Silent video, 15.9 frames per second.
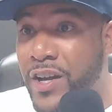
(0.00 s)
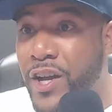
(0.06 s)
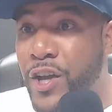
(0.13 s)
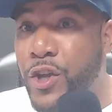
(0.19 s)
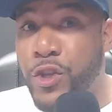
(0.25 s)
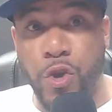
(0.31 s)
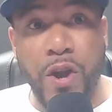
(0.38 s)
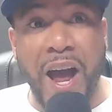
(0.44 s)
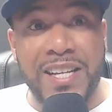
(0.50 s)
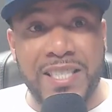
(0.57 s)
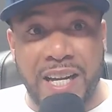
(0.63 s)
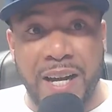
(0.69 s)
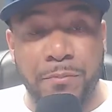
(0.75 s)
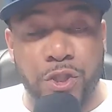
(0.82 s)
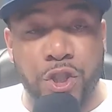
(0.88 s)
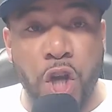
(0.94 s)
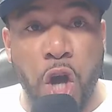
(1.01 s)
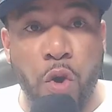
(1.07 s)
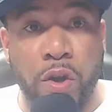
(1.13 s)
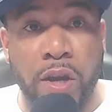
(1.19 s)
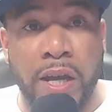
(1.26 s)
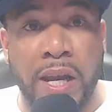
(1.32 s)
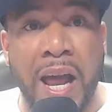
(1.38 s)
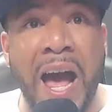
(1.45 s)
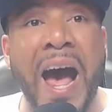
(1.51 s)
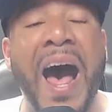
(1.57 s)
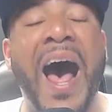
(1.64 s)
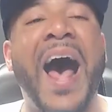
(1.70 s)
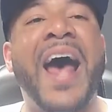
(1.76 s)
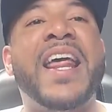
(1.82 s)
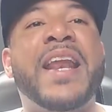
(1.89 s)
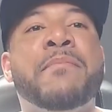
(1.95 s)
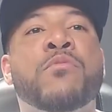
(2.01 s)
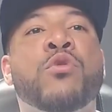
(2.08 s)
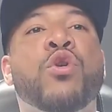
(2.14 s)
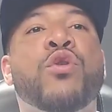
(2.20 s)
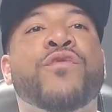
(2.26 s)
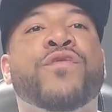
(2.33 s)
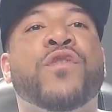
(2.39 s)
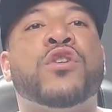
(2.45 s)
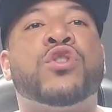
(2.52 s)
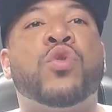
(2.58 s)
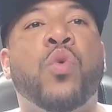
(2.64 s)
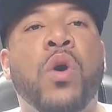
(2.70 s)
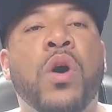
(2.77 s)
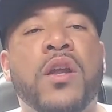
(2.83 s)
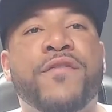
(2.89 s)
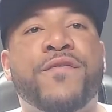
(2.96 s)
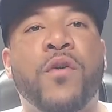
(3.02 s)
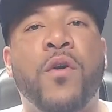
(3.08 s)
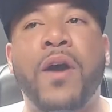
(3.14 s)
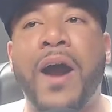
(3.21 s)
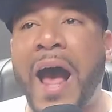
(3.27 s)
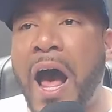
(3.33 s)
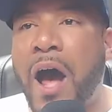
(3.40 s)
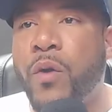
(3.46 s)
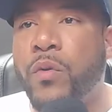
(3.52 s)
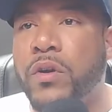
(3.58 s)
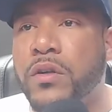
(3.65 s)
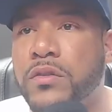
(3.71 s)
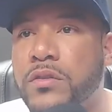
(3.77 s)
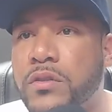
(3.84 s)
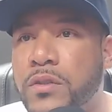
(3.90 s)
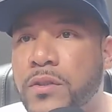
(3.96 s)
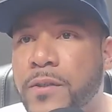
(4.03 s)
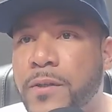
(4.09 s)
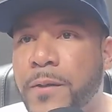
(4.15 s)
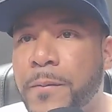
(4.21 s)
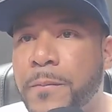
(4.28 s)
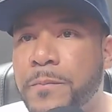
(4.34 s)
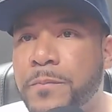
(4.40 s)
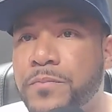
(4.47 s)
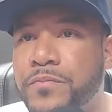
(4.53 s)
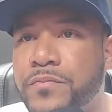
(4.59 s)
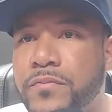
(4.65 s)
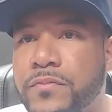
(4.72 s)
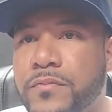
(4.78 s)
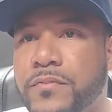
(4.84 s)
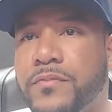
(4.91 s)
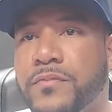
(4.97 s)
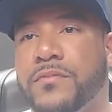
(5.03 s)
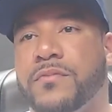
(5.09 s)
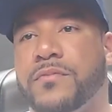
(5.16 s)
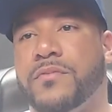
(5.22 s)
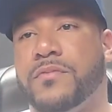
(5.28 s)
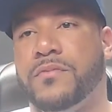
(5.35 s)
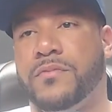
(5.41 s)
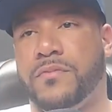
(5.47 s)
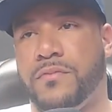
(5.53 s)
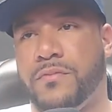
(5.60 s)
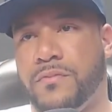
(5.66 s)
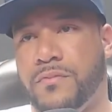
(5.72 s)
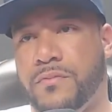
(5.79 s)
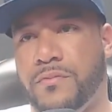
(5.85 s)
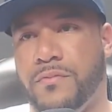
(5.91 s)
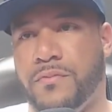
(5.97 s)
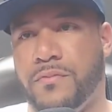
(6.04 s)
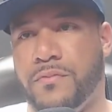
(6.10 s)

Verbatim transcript: you guys think I'm joking. I didn't move for 24 hours. When you get that excited. But, bro, even